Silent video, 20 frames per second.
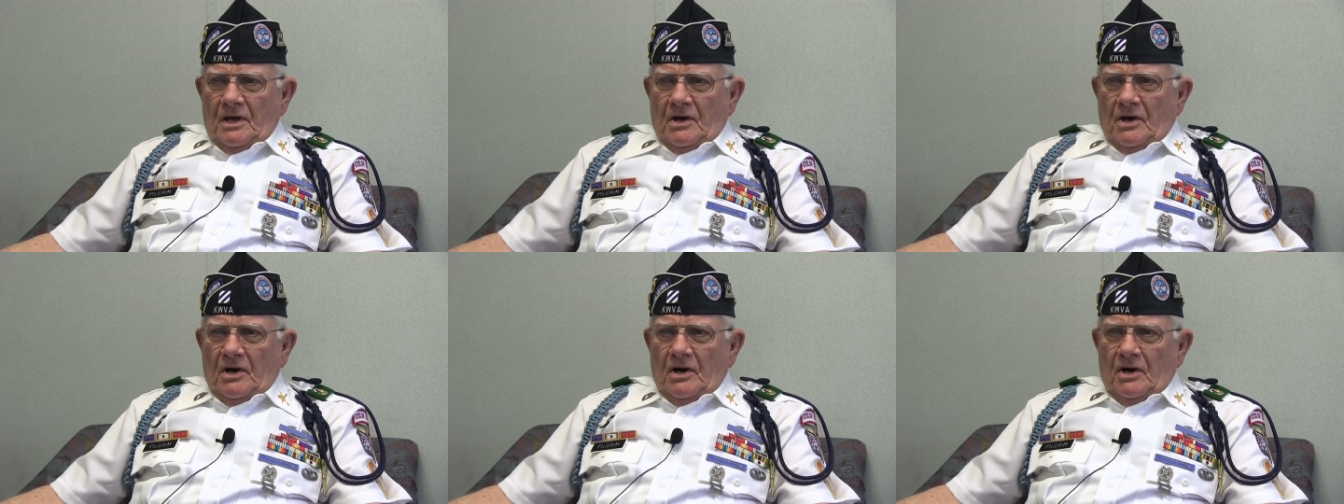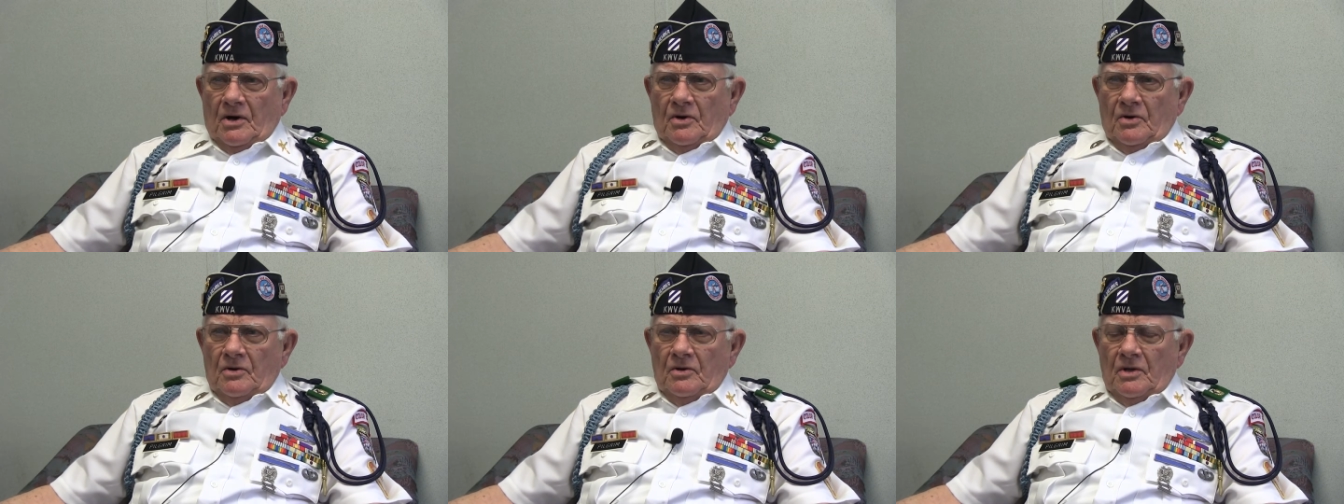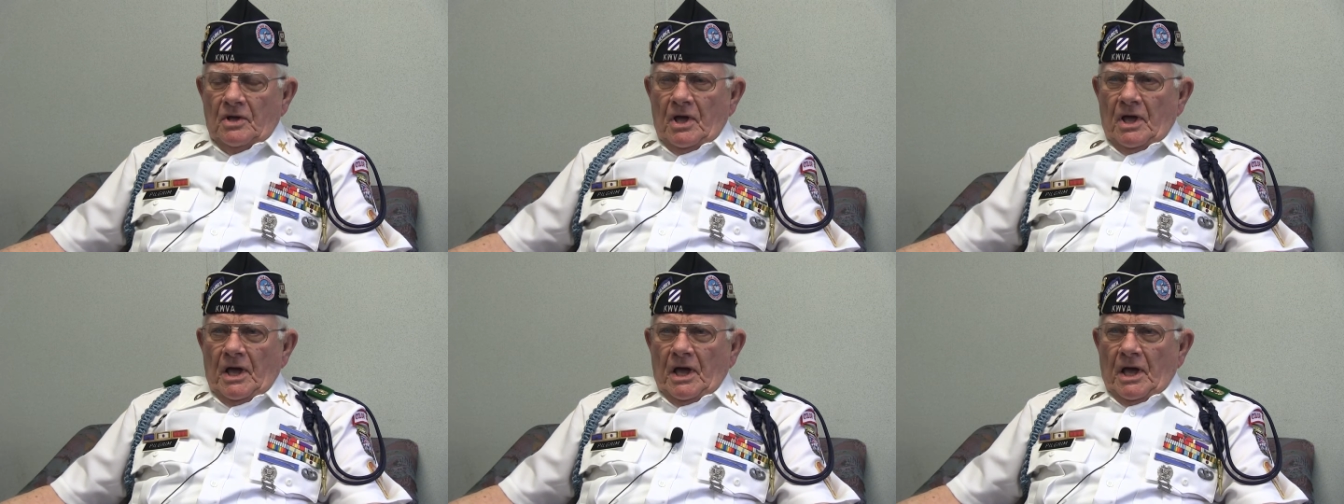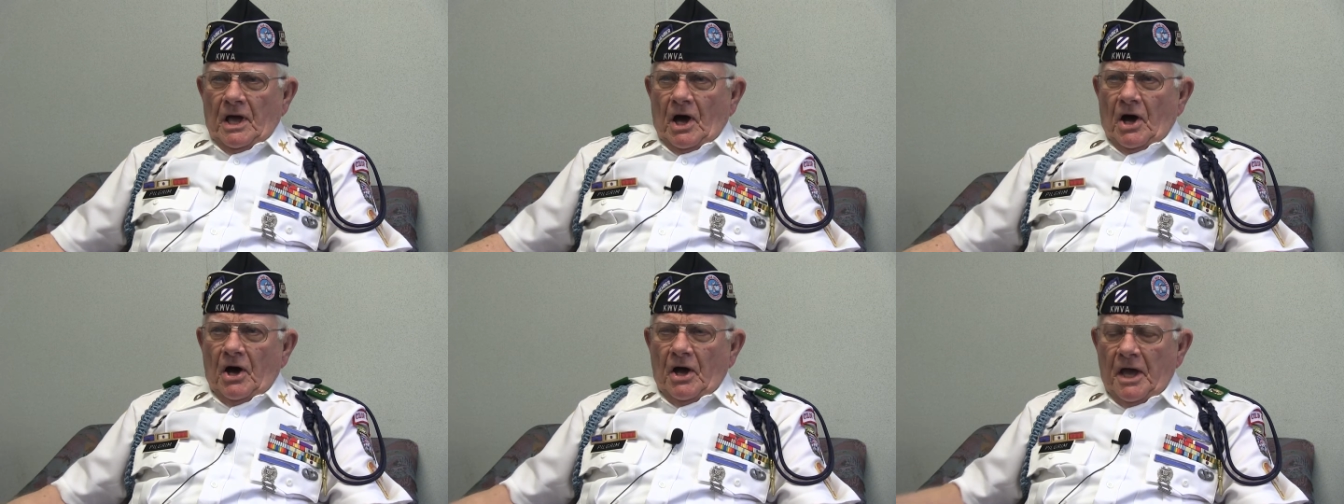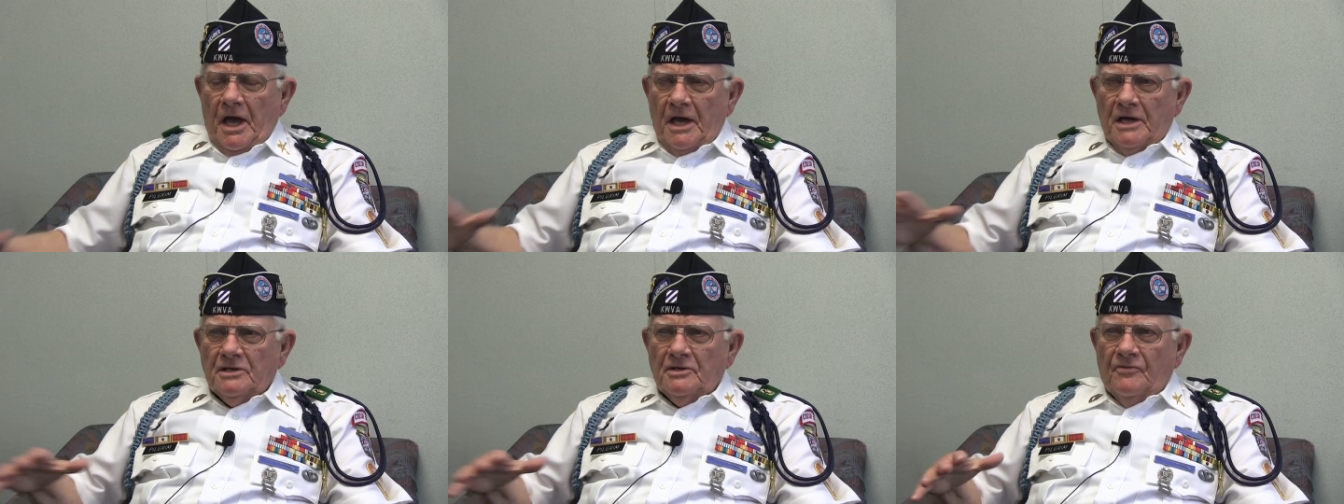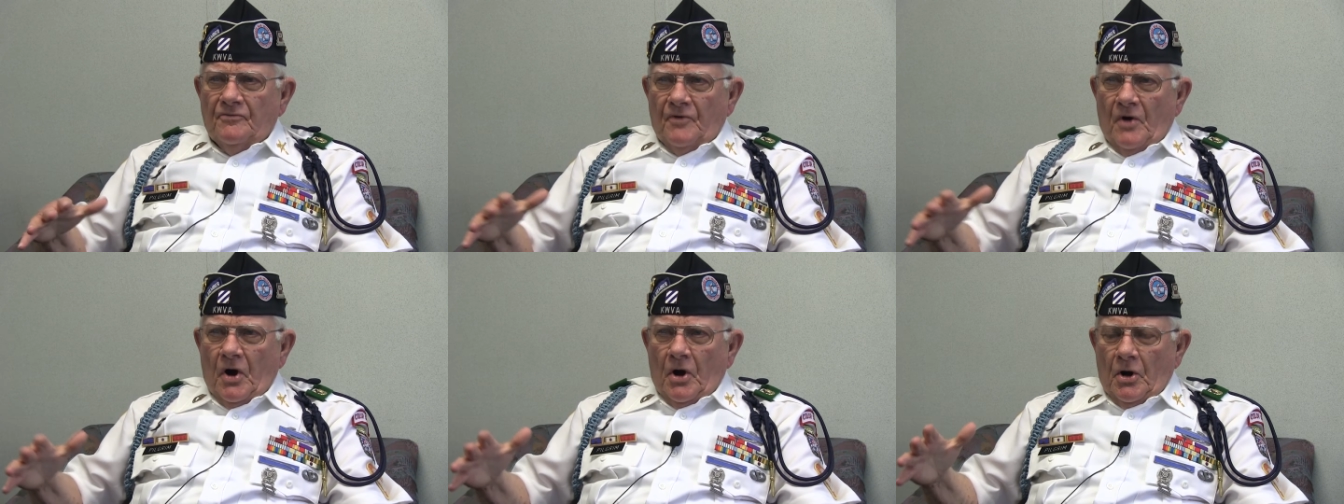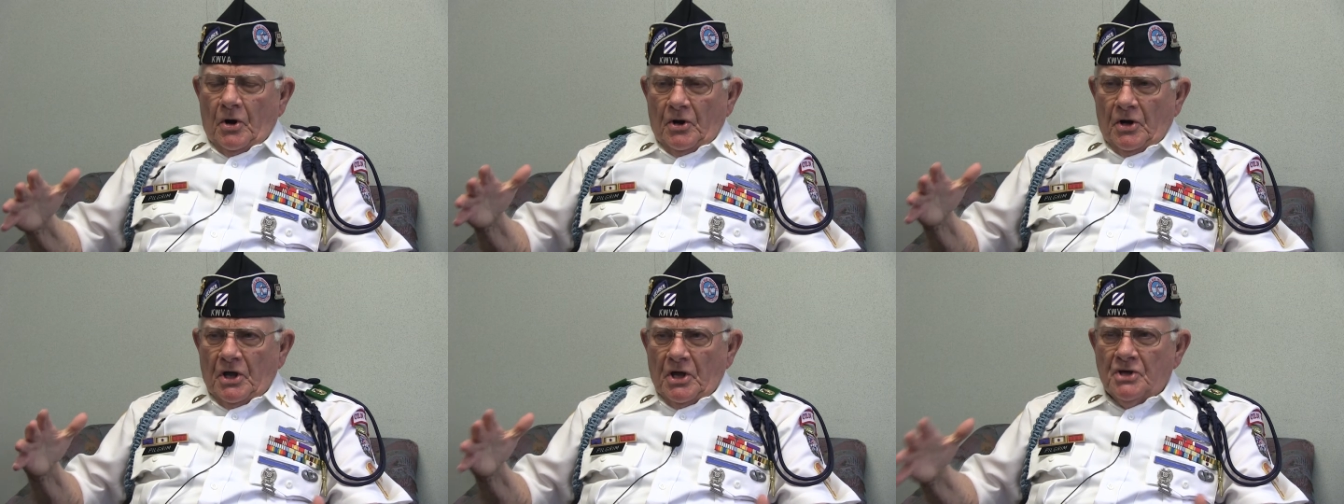Uh, ahead of
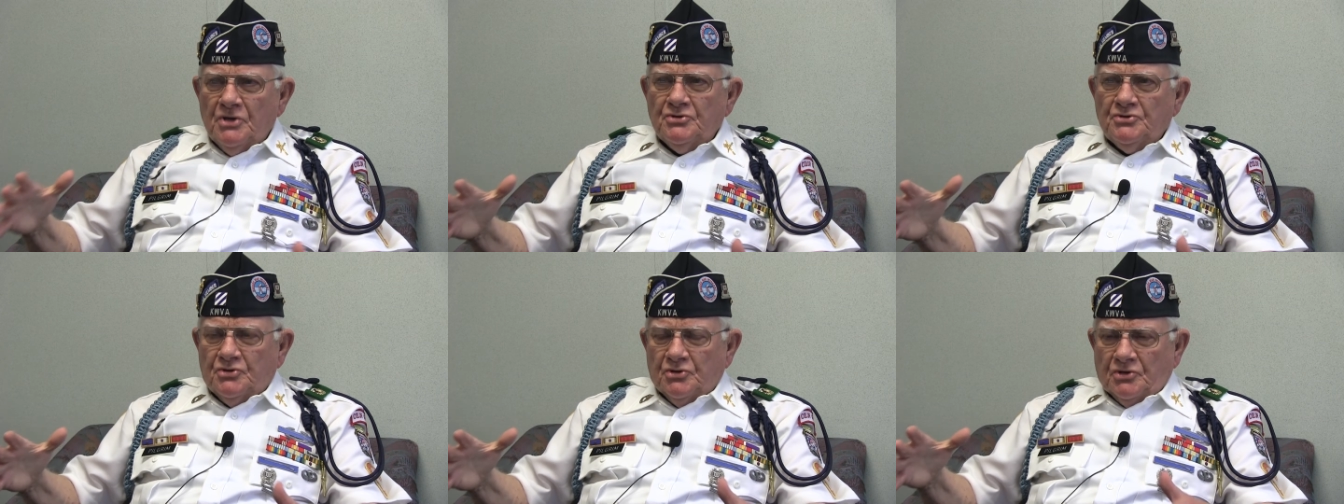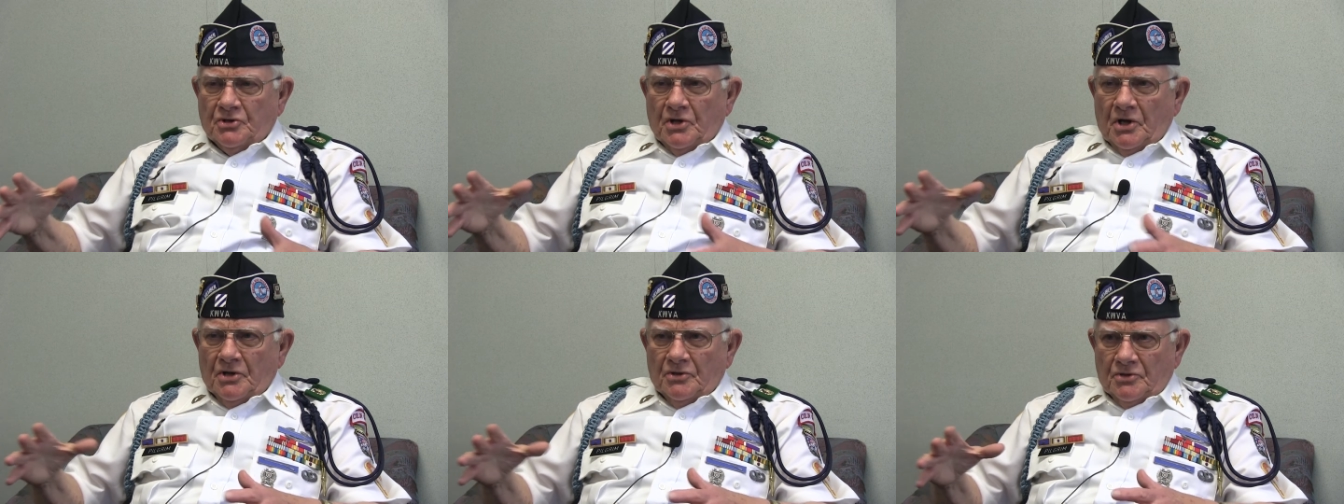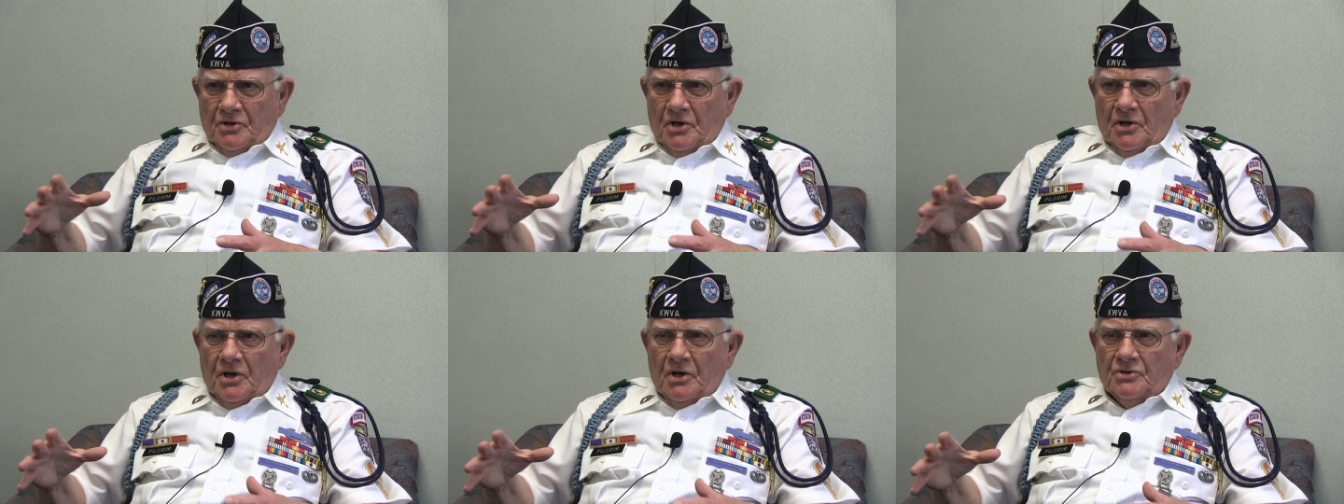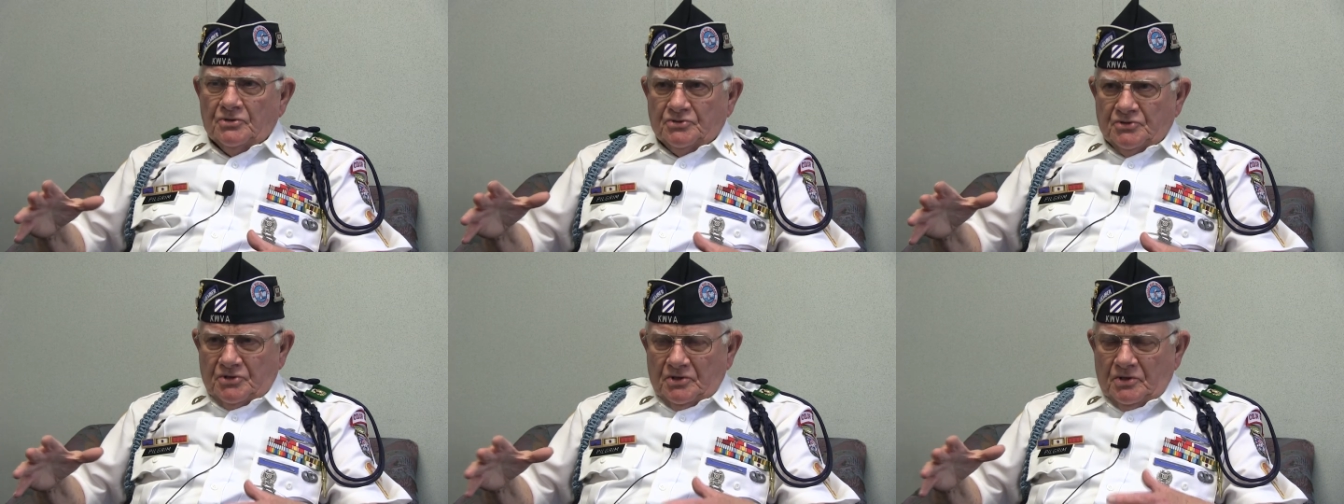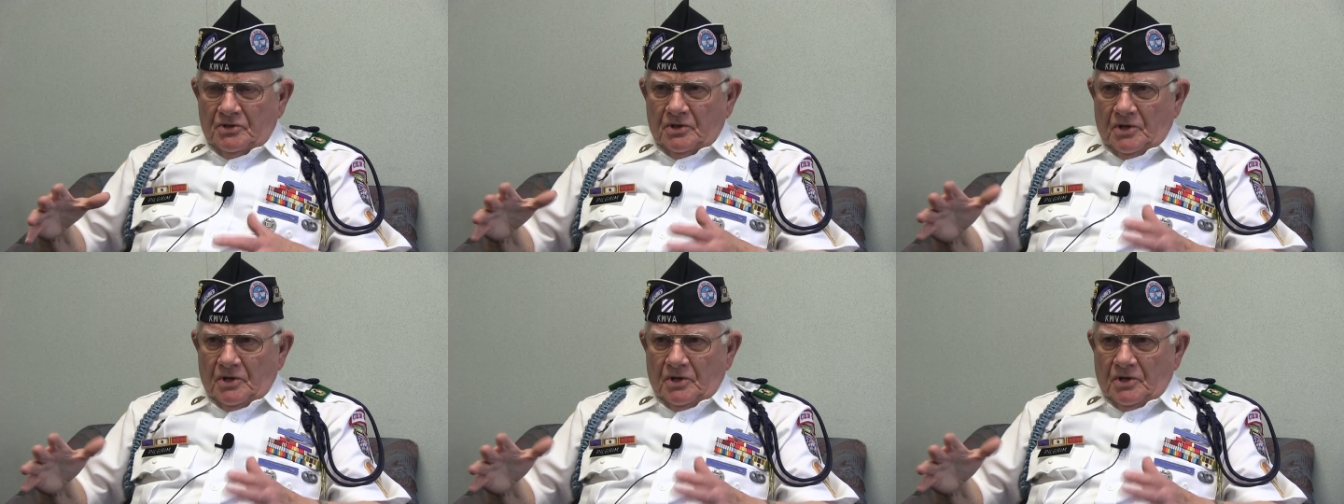our engine on the